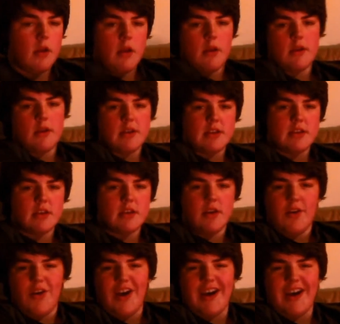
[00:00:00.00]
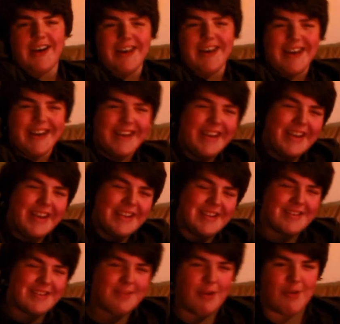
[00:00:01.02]
So
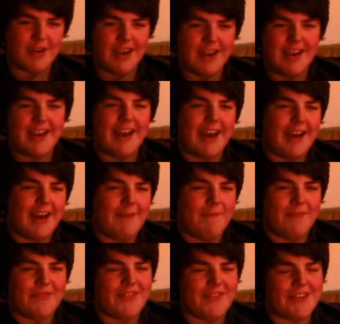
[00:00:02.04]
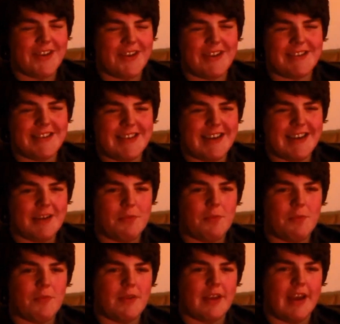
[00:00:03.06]
just throw it. So today,
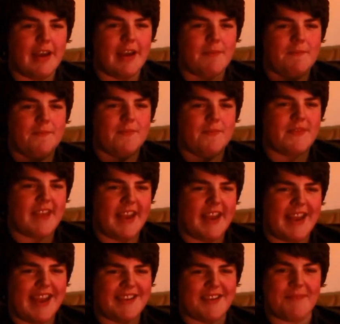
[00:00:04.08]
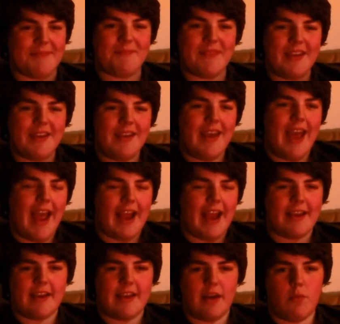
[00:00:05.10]
yeah, seed eater,
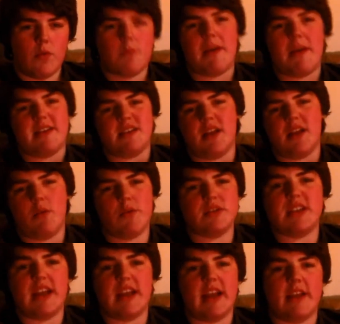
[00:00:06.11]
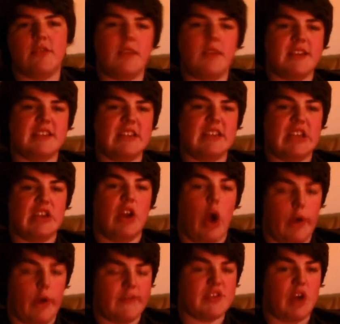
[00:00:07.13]
and basically what the seed eater is an
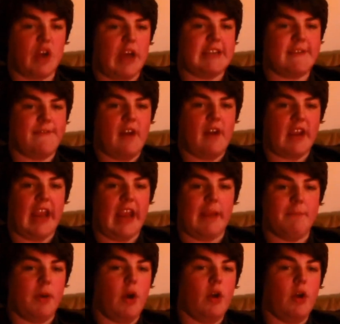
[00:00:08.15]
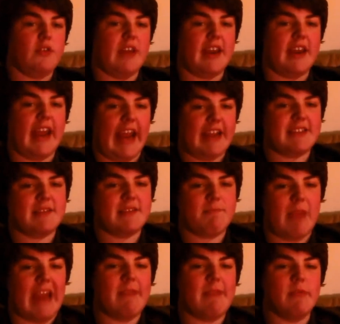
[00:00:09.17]
oversized fucking bird that eats
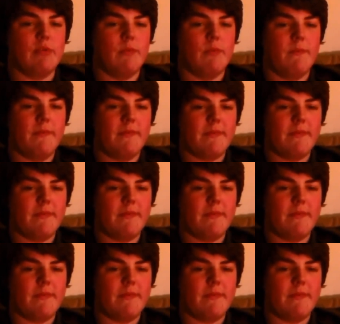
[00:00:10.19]
people.